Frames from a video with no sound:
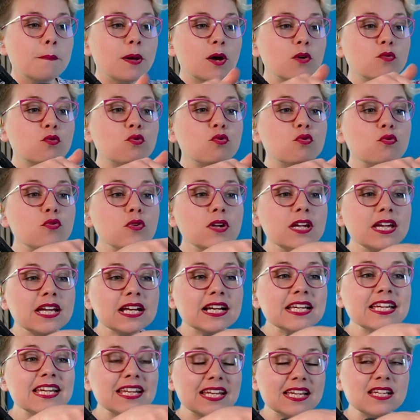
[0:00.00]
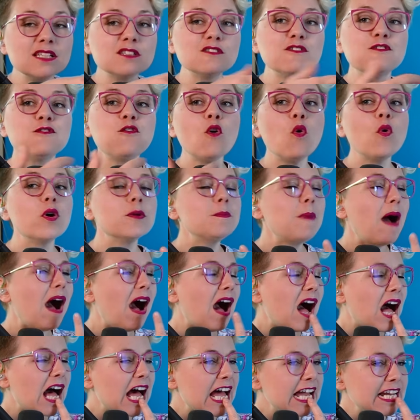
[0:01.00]
but really it is forward
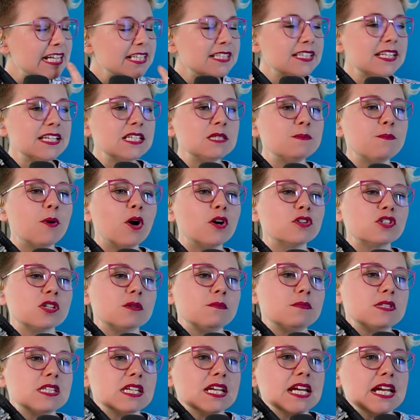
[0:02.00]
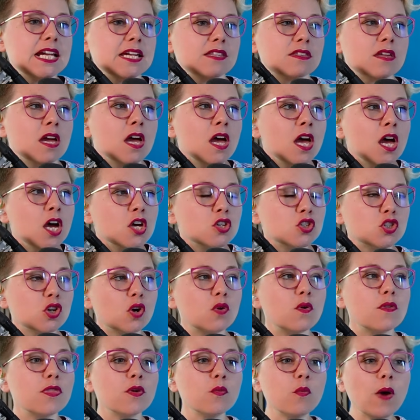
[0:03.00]
behind these bottom teeth.
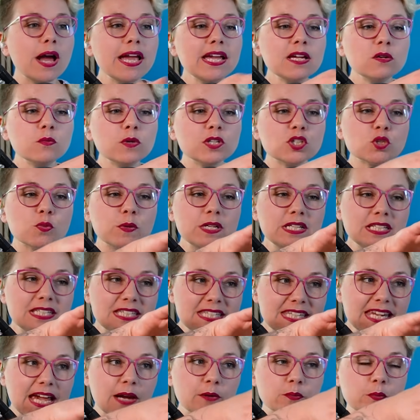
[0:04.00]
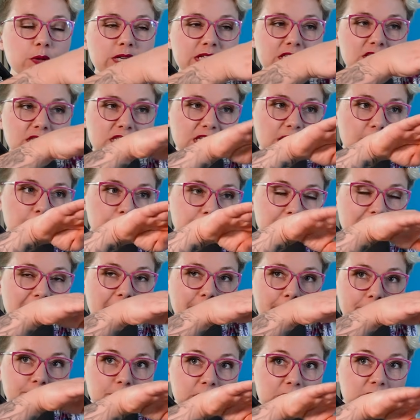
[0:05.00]
So the way in which we dip
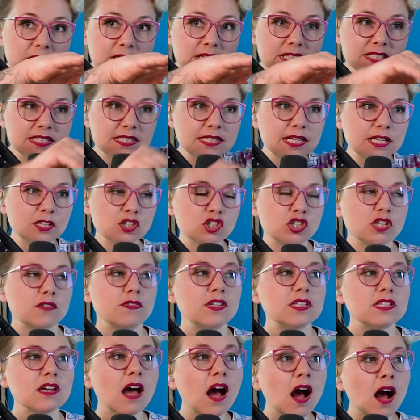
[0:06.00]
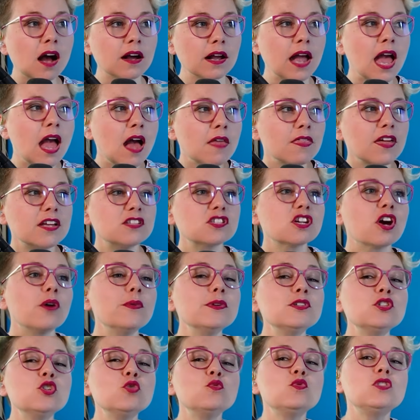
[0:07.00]
that middle section of the tongue, that's
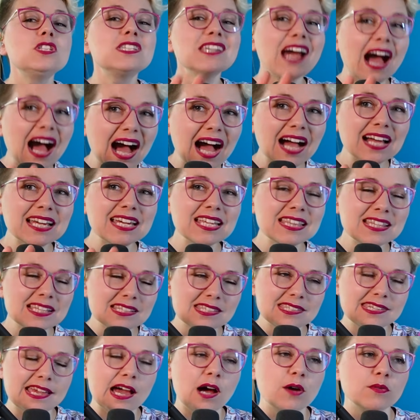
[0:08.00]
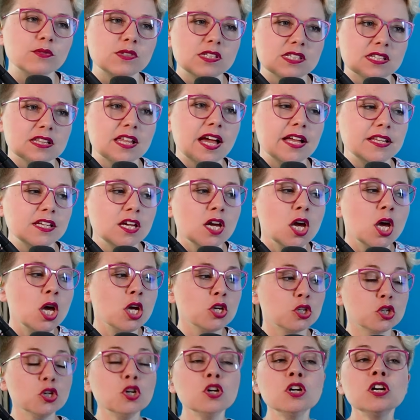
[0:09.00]
going to darken the sound slightly.
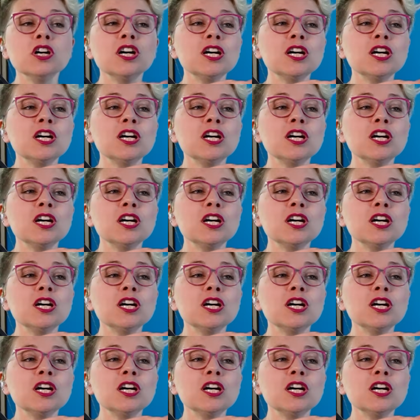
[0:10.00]
Goodbye,